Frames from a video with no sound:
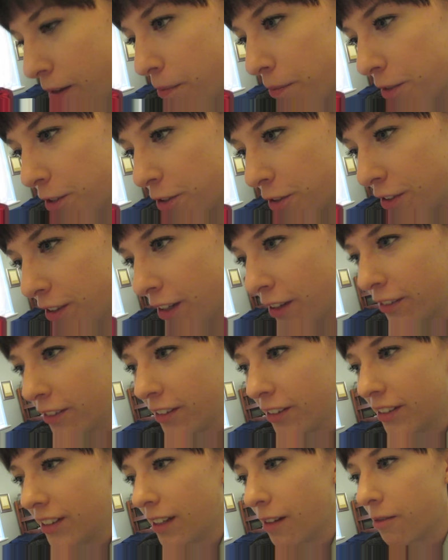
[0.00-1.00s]
them turn out
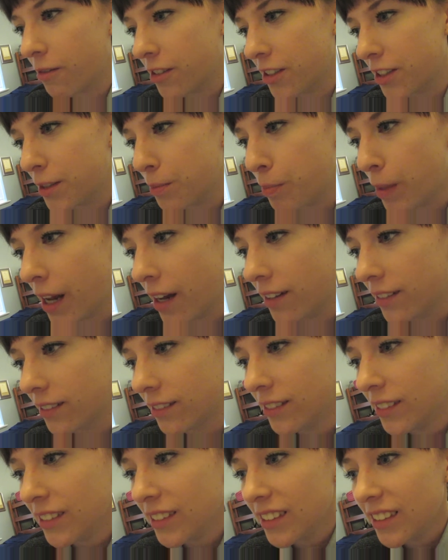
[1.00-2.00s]
good. That one's bad.
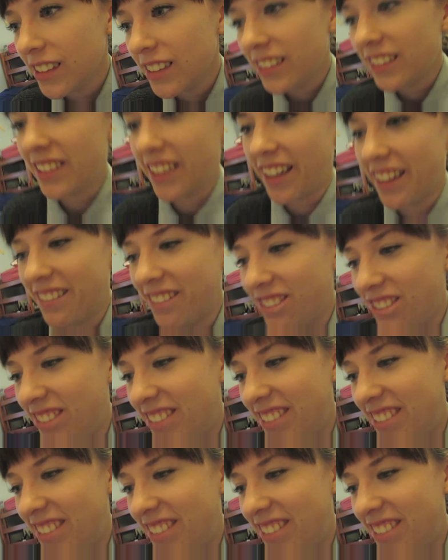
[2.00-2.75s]
Okay.